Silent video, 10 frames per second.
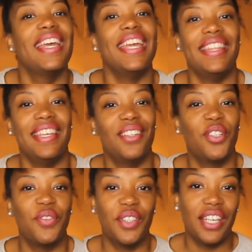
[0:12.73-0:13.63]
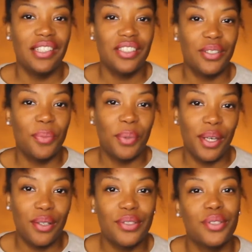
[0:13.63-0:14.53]
Hit that notification
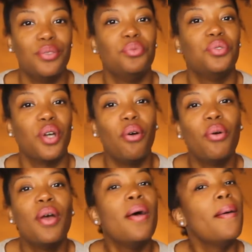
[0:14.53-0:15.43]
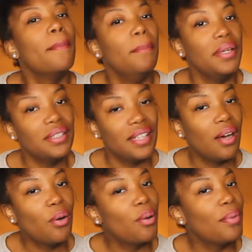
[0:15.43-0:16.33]
bell so you don't miss
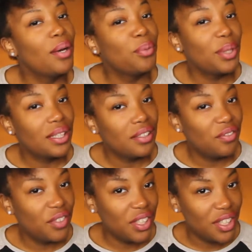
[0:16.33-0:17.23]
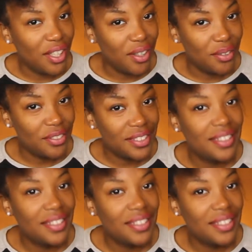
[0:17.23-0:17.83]
out on my weekly videos.